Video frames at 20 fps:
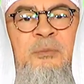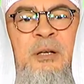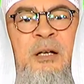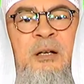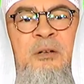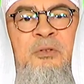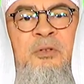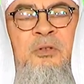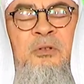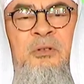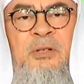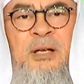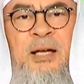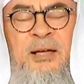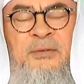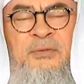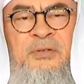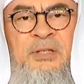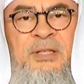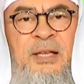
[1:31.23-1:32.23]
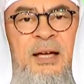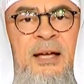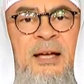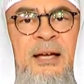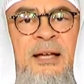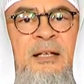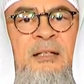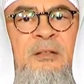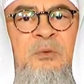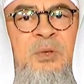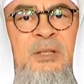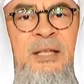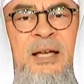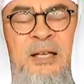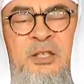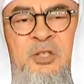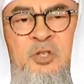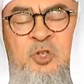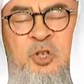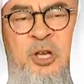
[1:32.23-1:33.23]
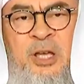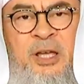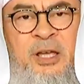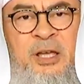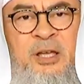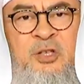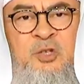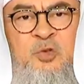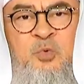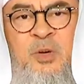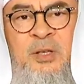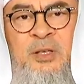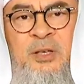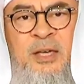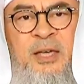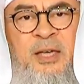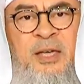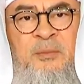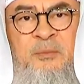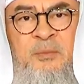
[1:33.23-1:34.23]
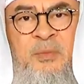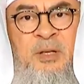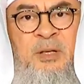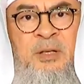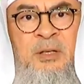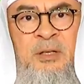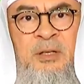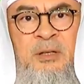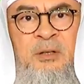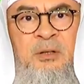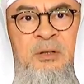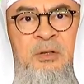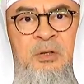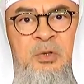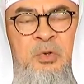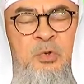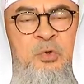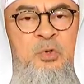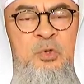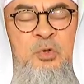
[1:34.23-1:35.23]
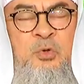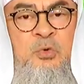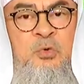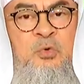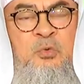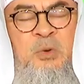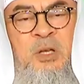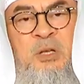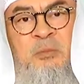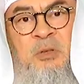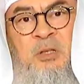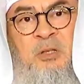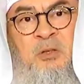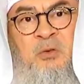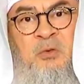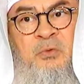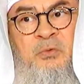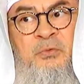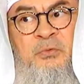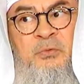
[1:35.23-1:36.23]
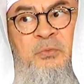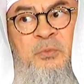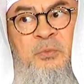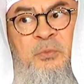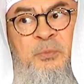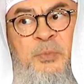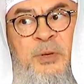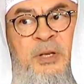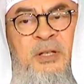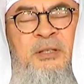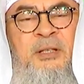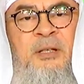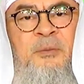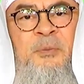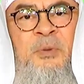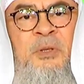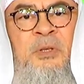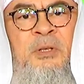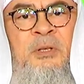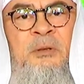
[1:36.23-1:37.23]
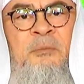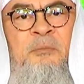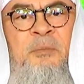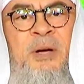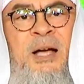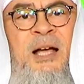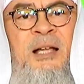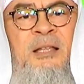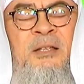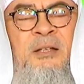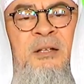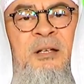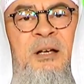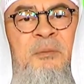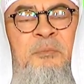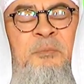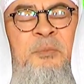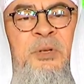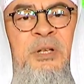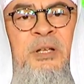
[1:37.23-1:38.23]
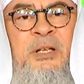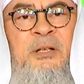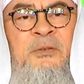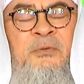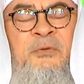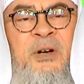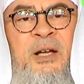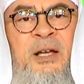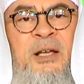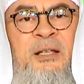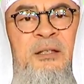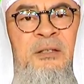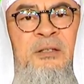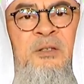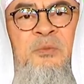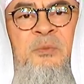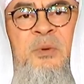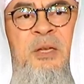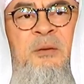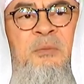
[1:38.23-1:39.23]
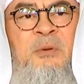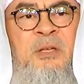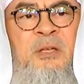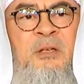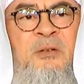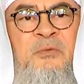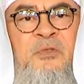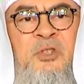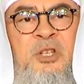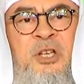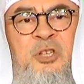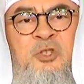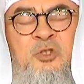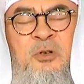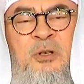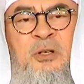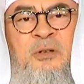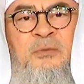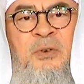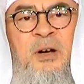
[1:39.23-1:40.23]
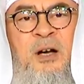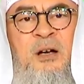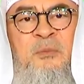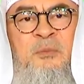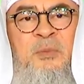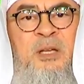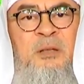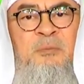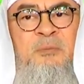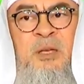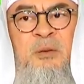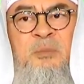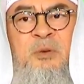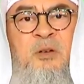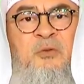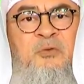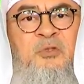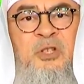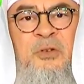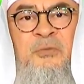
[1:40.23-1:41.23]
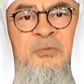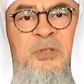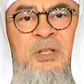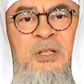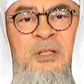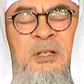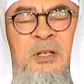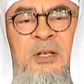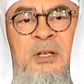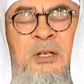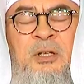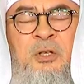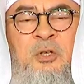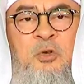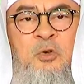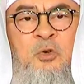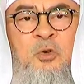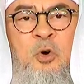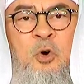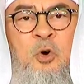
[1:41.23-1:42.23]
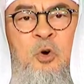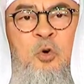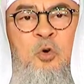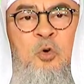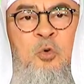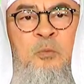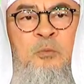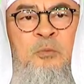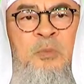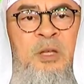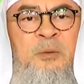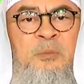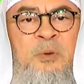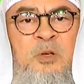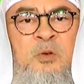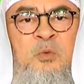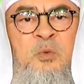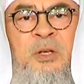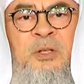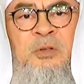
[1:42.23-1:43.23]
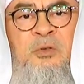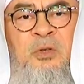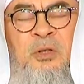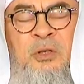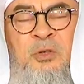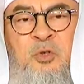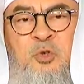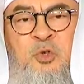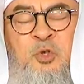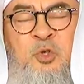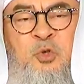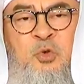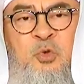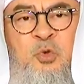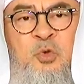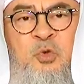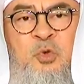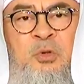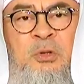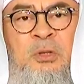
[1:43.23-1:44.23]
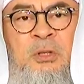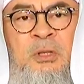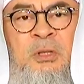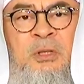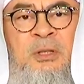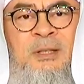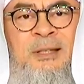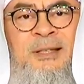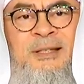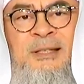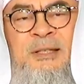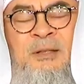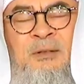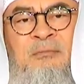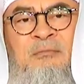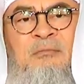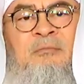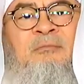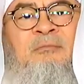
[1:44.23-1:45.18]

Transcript: about your lifestyle, what has changed, what came to you. Maybe you've picked up bad company and friends. Maybe you've changed your environment. Maybe you've shifted your home. Maybe you went to a new school. This